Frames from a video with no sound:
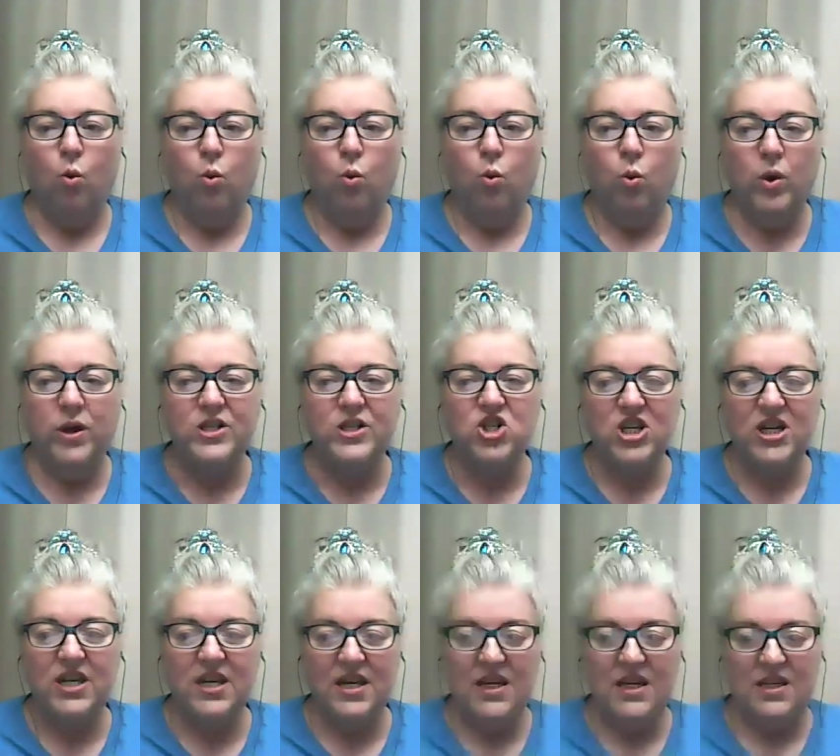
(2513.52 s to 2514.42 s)
which
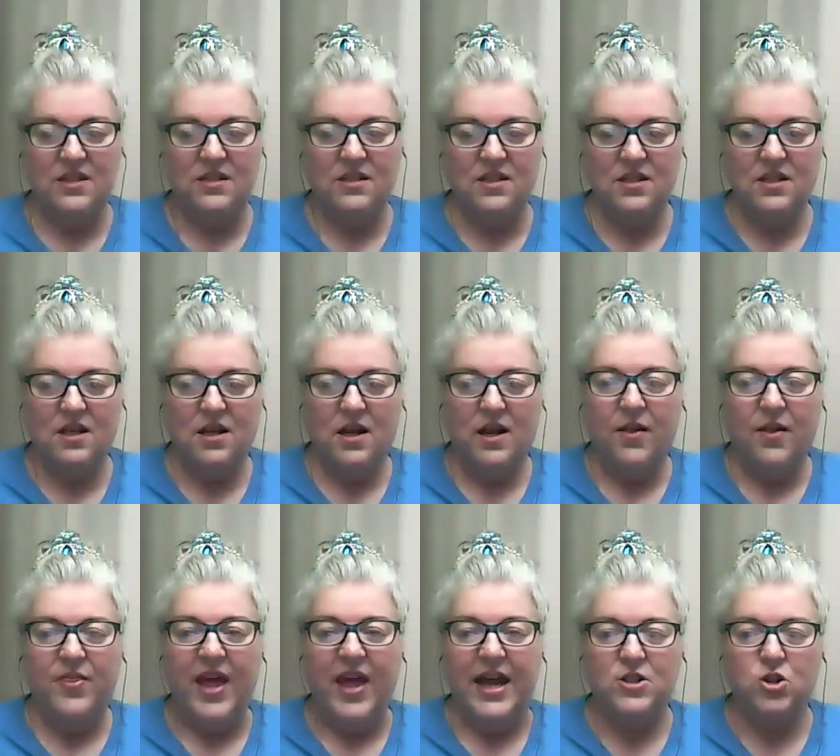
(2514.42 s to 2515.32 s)
is
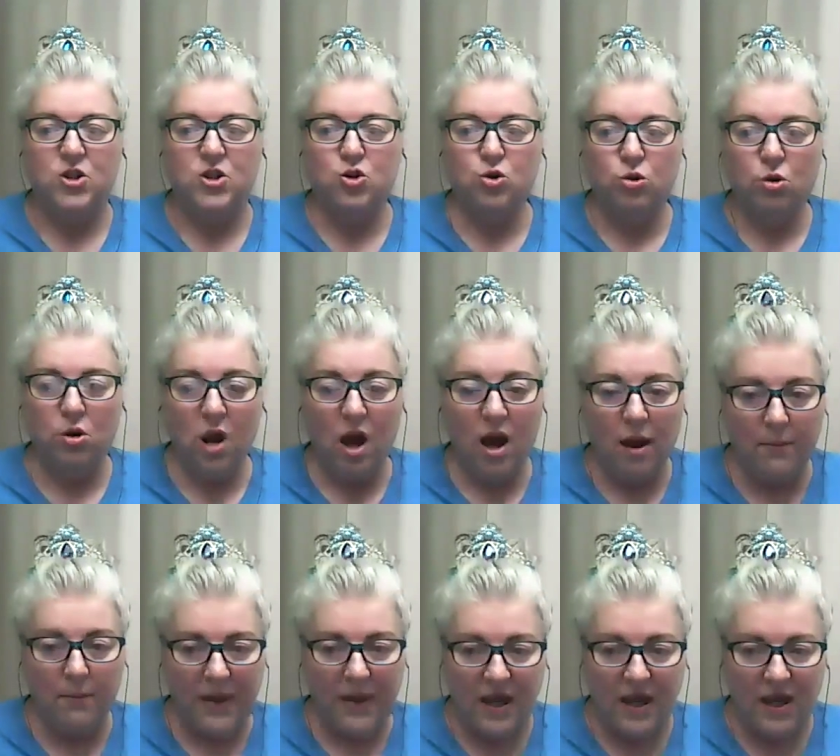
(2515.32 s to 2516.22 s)
that
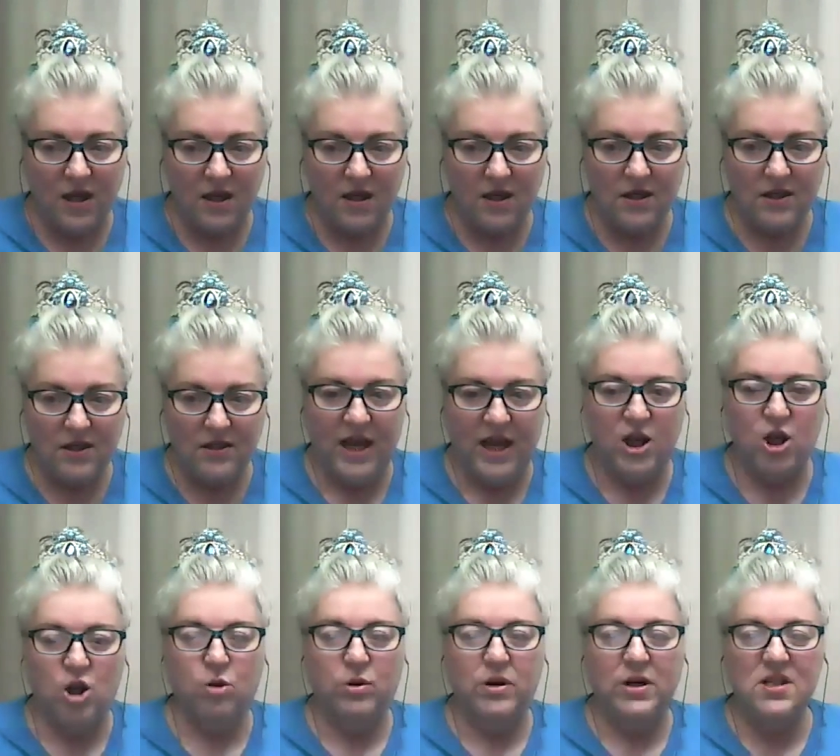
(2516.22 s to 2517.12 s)
trauma that
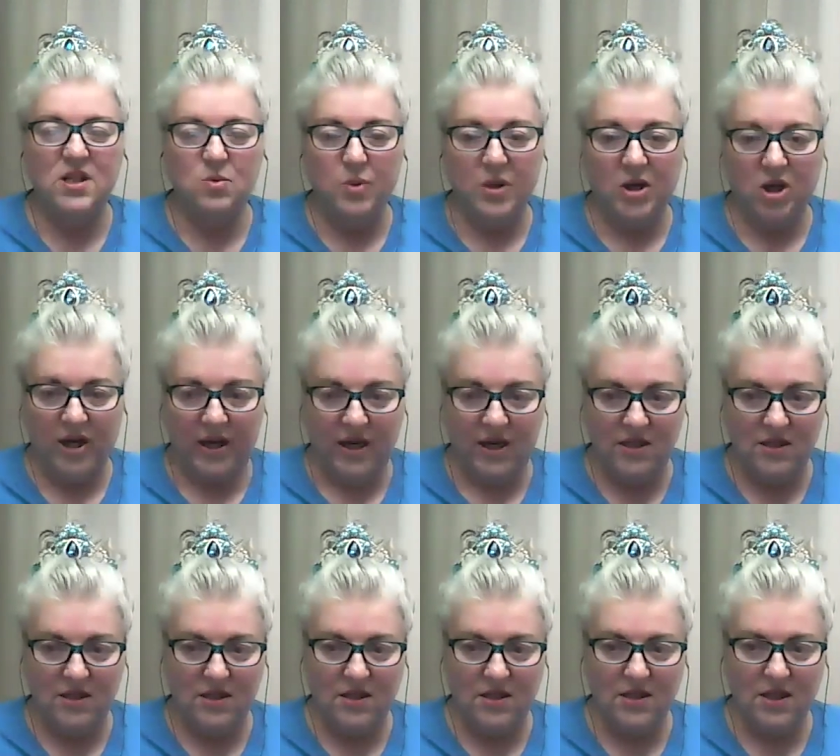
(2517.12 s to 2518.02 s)
you
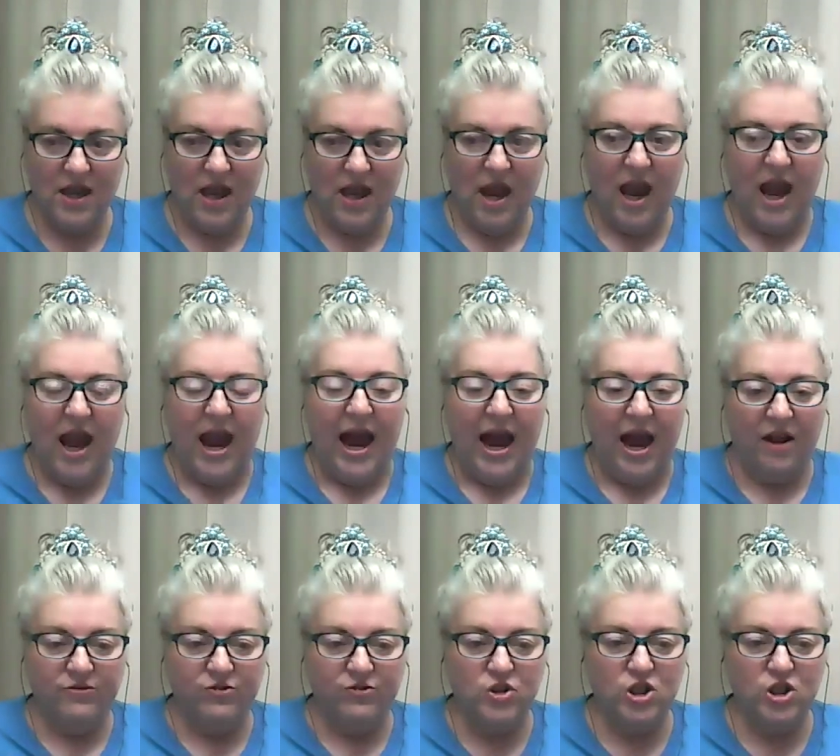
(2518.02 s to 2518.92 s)
experience
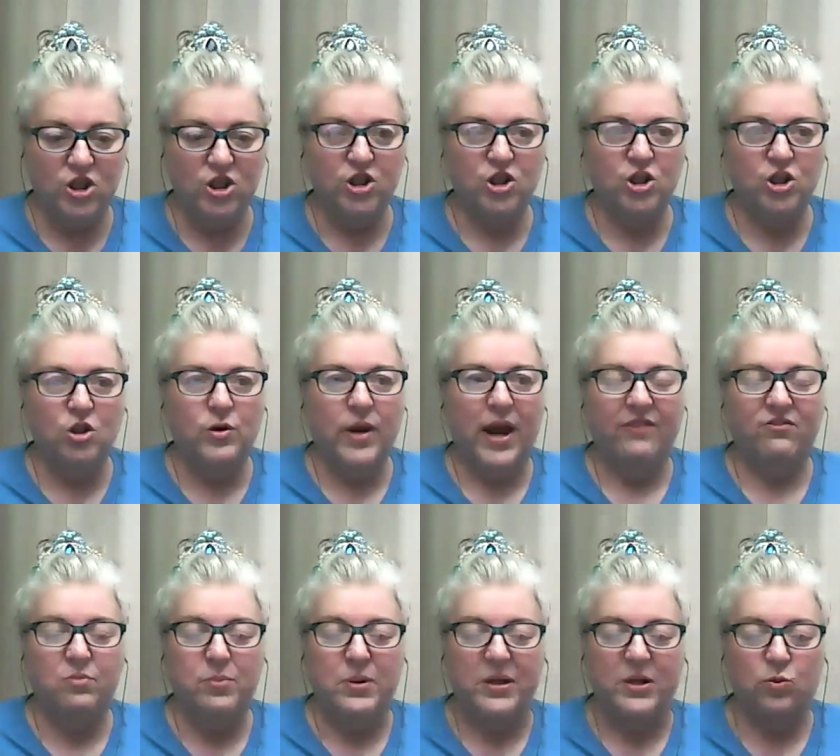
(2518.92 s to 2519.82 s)
after you
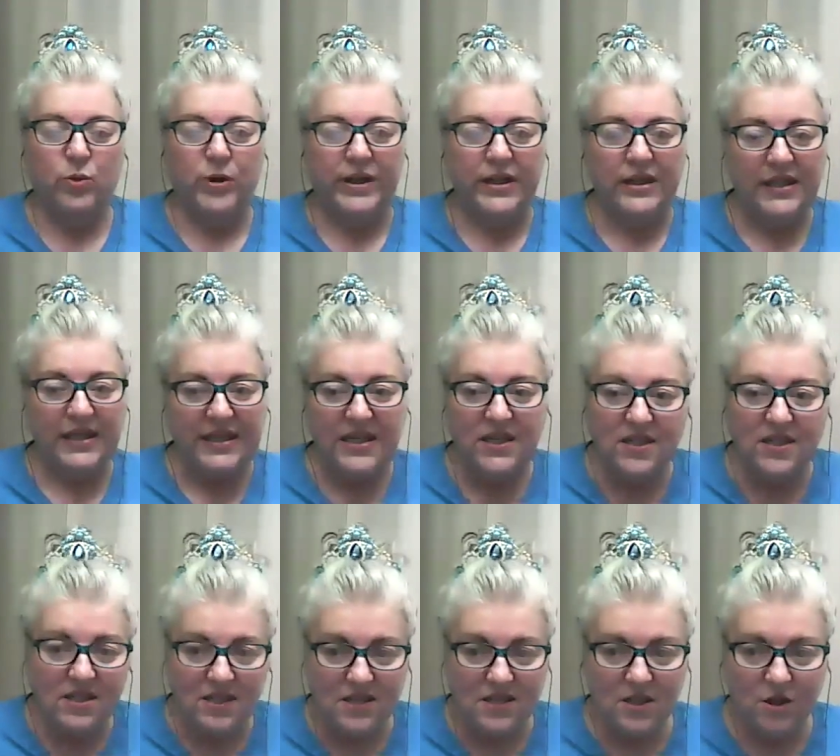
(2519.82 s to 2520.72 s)
have been
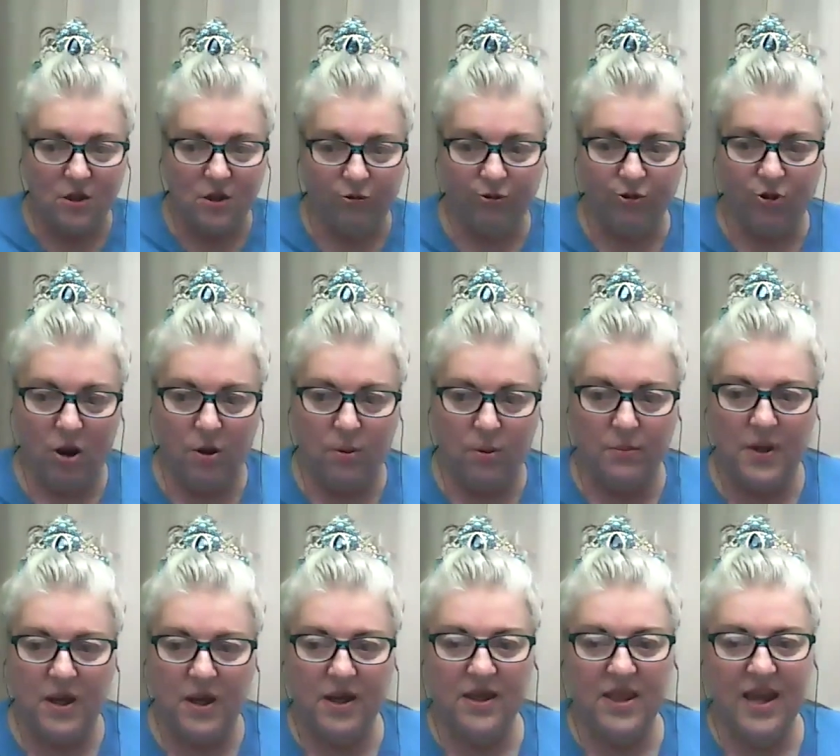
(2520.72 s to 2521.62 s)
released from
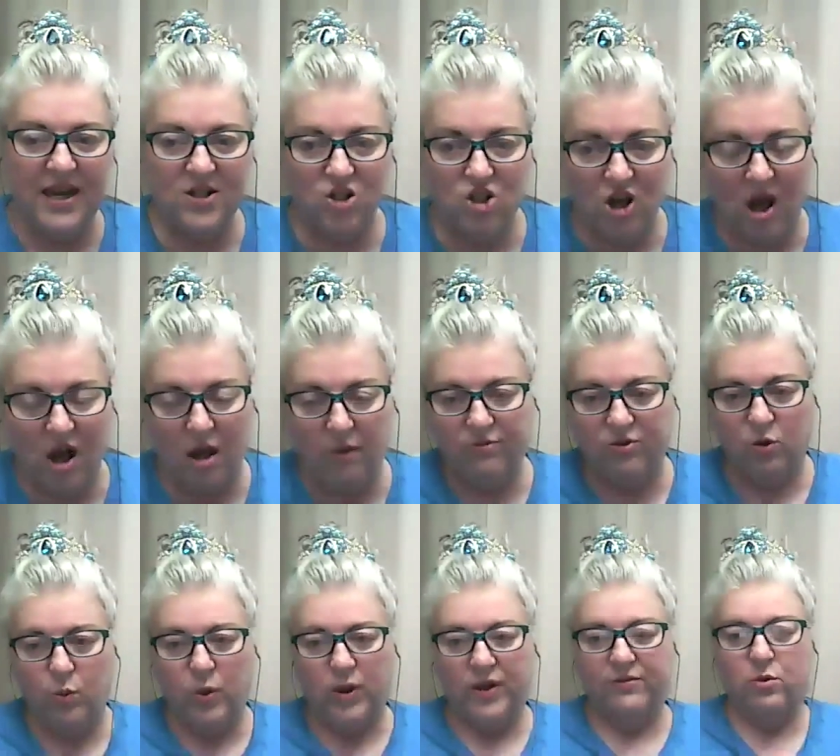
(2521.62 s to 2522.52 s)
that job for
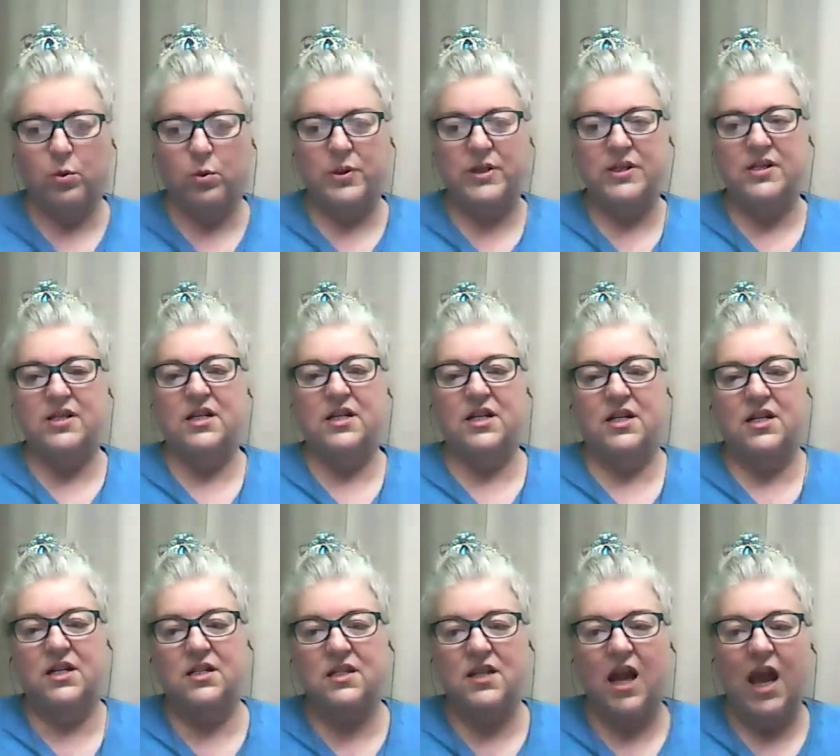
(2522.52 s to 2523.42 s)
whatever reason it
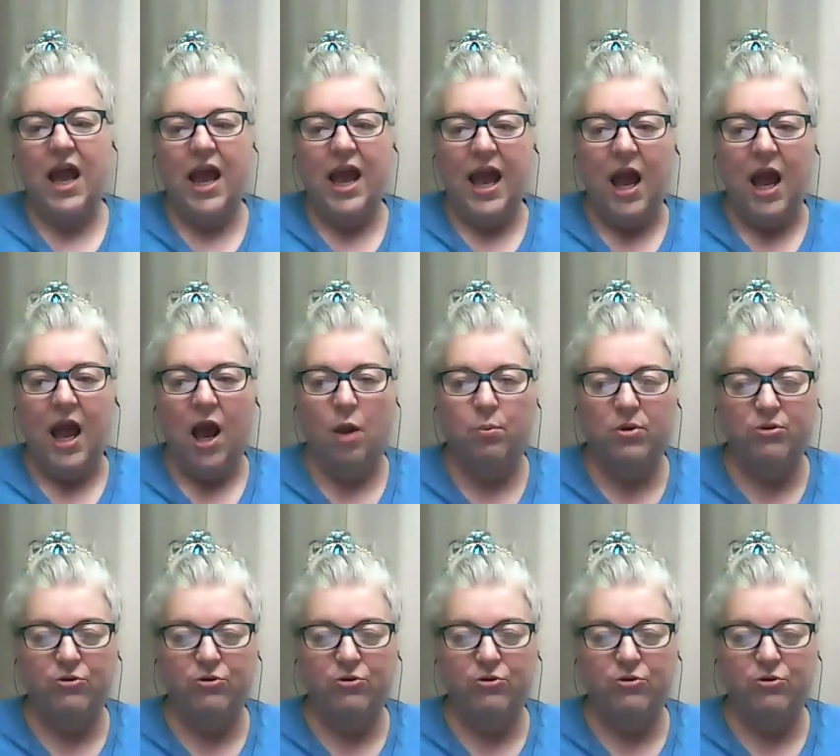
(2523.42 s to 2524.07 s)
is, and